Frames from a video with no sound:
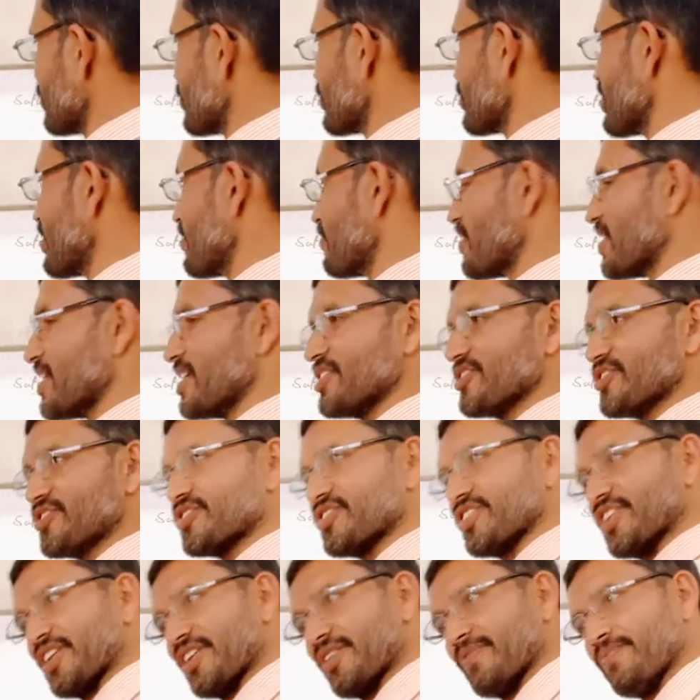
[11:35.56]
remains
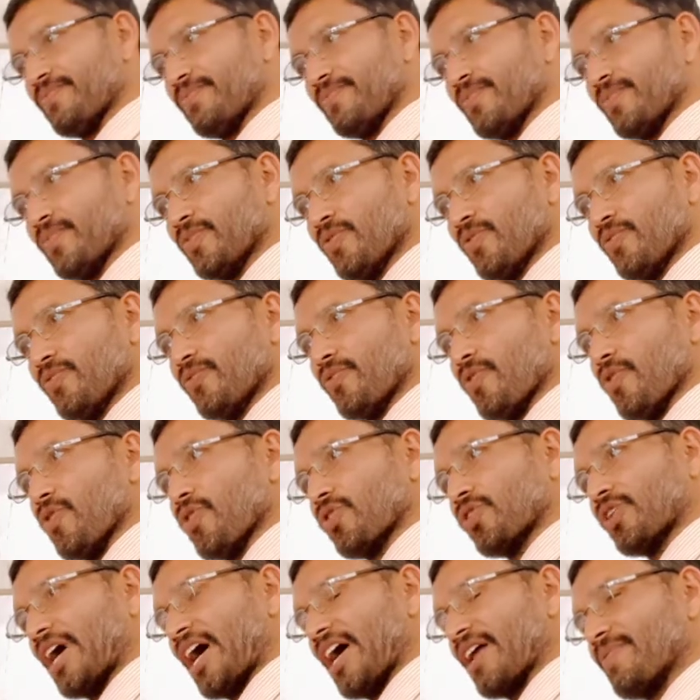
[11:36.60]
same. 4
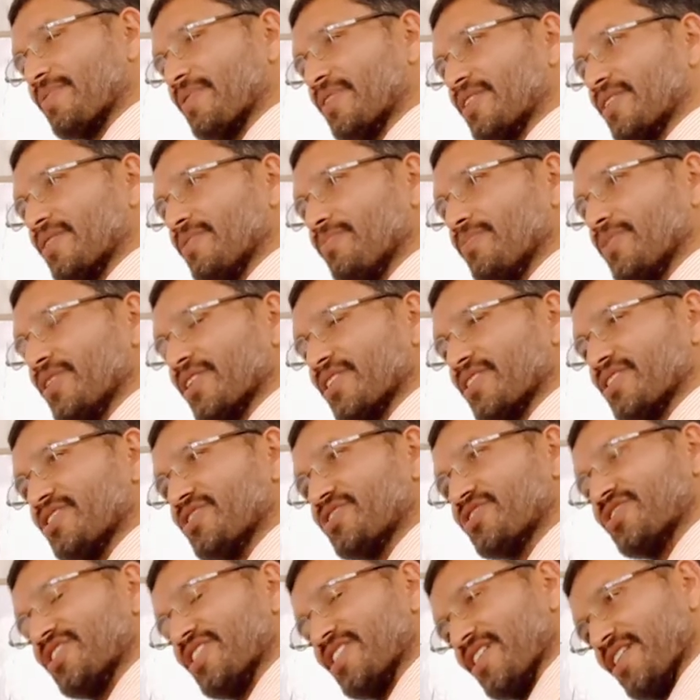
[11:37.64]
carbon number is
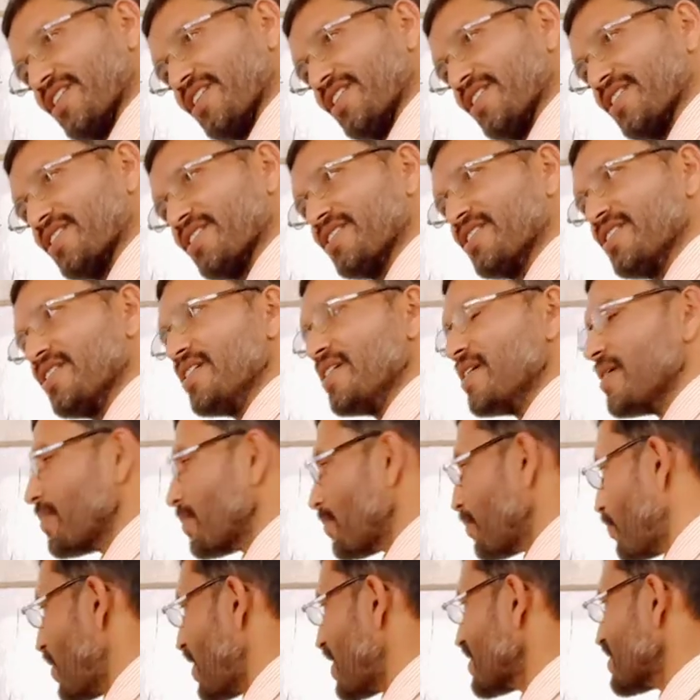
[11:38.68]
there.
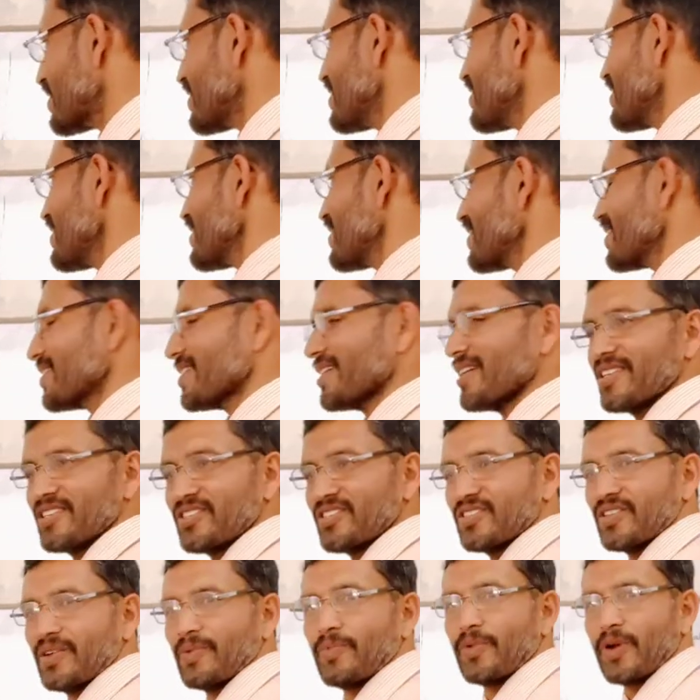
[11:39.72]
But here is the
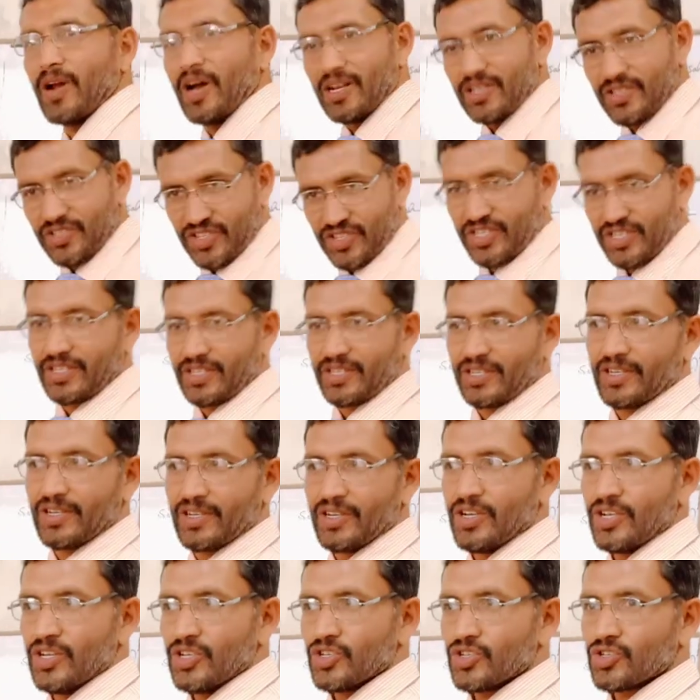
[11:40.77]
branching.
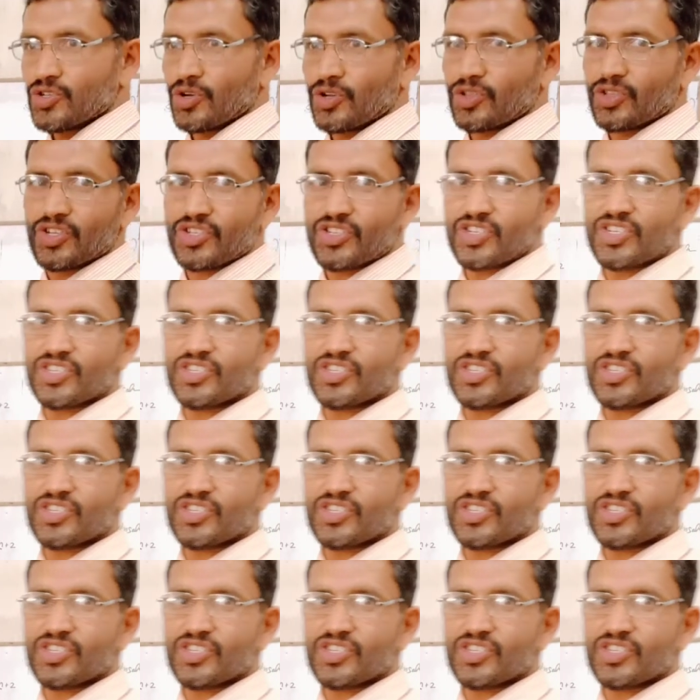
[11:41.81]
So this is the